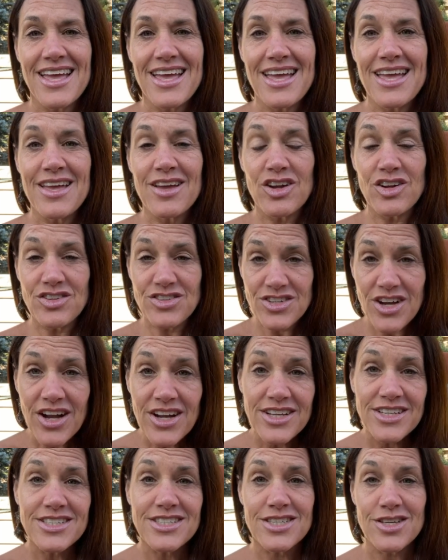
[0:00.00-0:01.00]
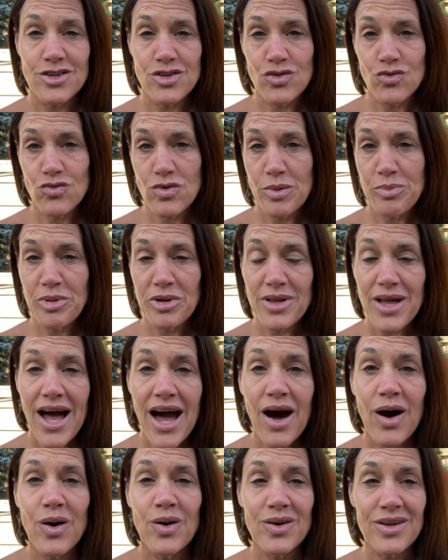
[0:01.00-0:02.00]
it does ripple
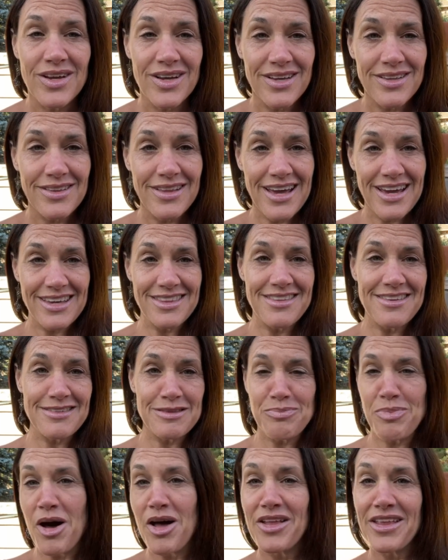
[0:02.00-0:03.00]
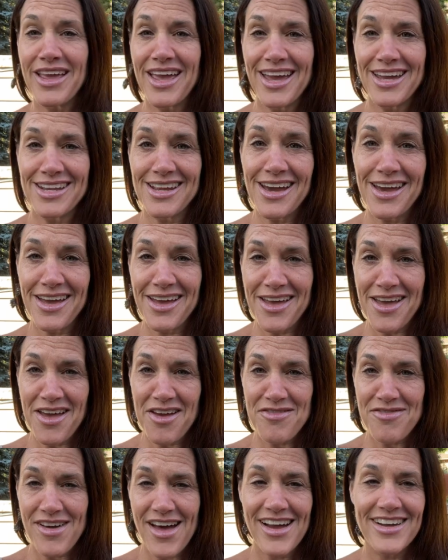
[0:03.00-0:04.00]
out like this Pollyanna
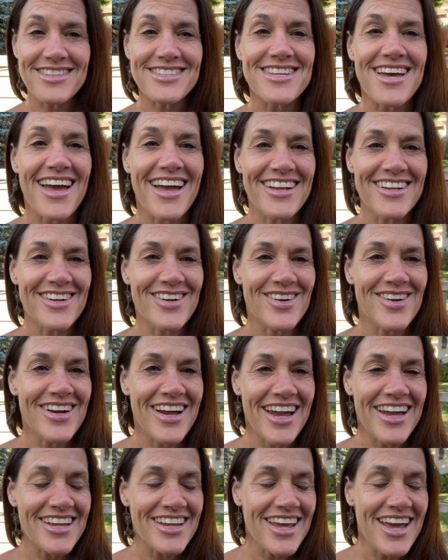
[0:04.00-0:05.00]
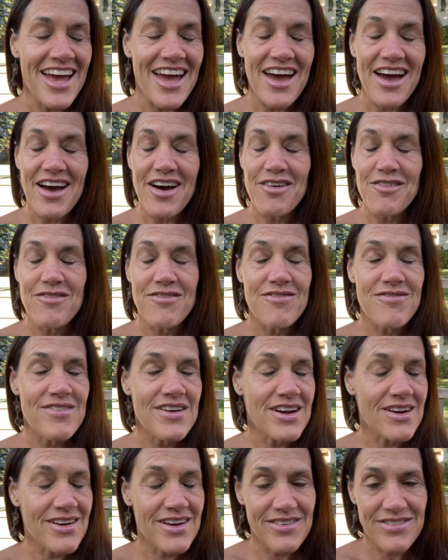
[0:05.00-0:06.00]
effect and create a
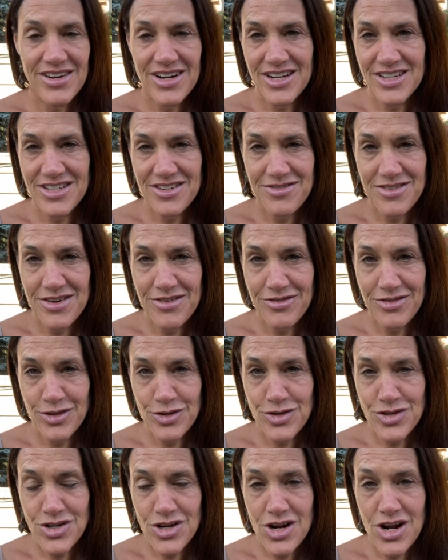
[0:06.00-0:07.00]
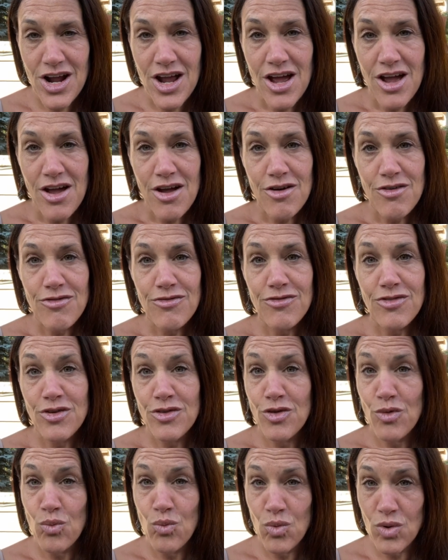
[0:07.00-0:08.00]
very, very different future for
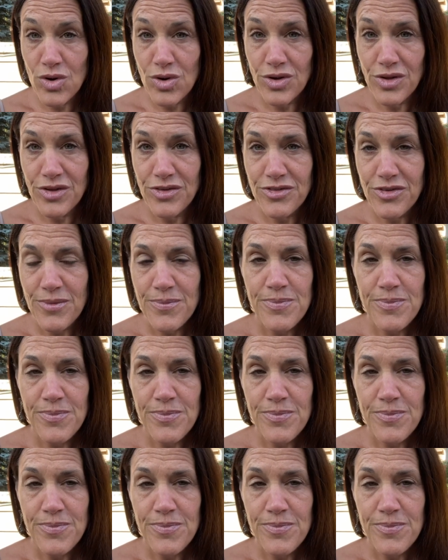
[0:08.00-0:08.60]
the world.